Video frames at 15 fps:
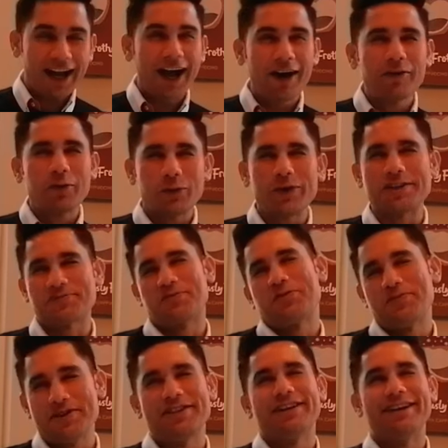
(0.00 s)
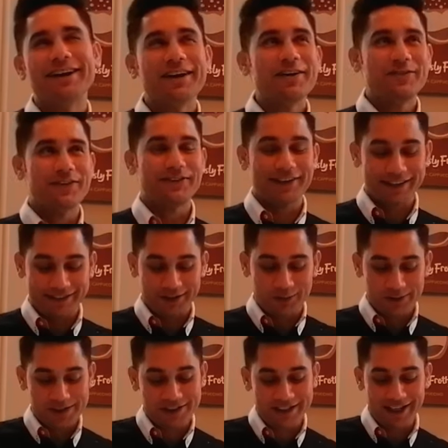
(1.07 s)
I will waste for me the 50th
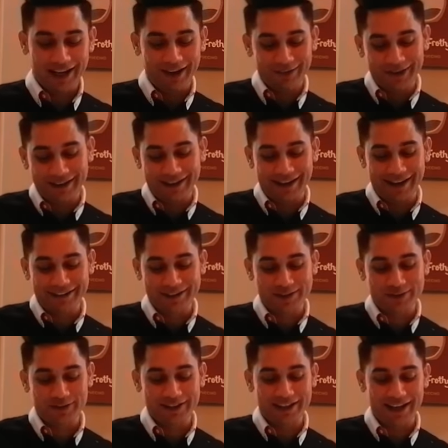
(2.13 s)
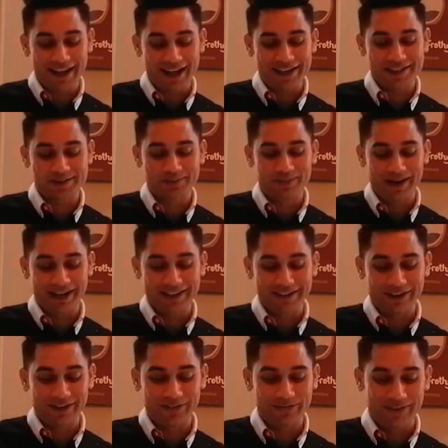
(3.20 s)
anniversary. I will take this with the last bite
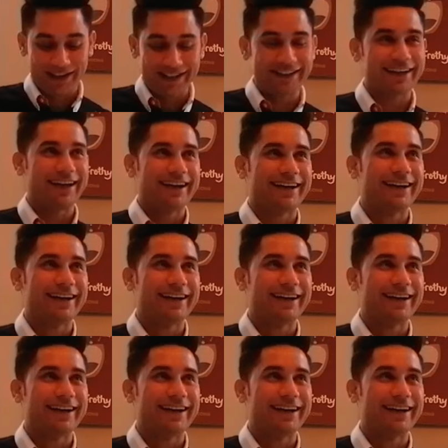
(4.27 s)
of my cake.